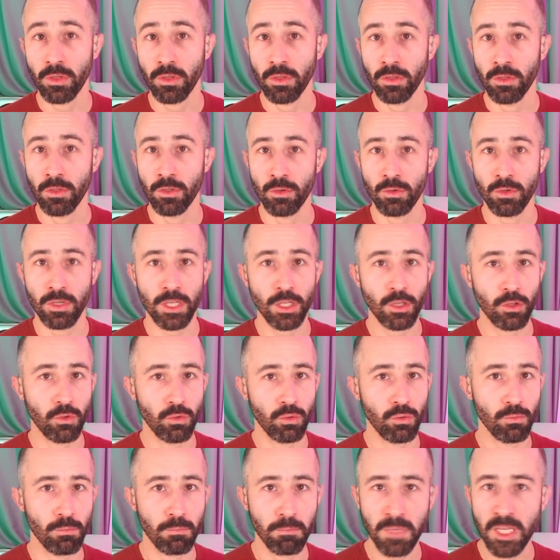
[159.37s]
need
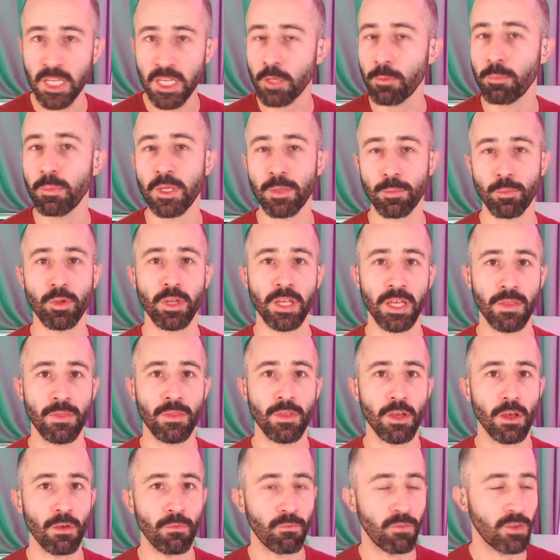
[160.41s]
to meet people in the
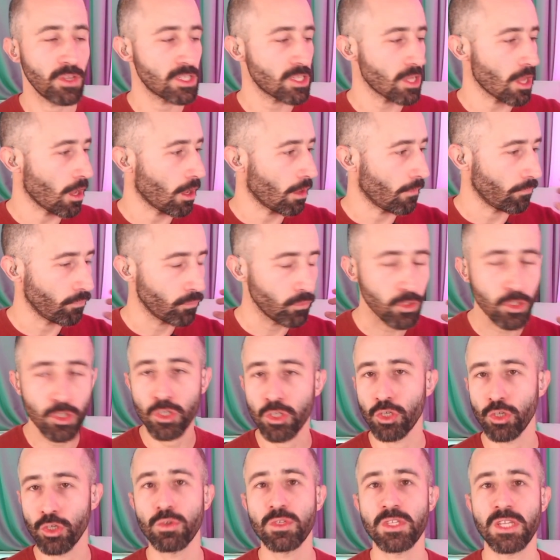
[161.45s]
office on
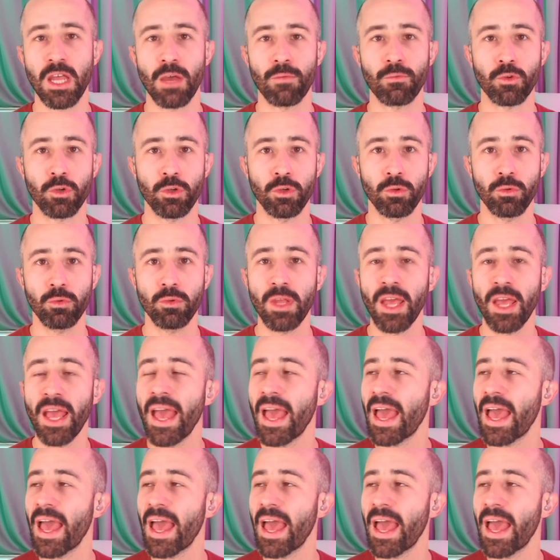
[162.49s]
Tuesday afternoon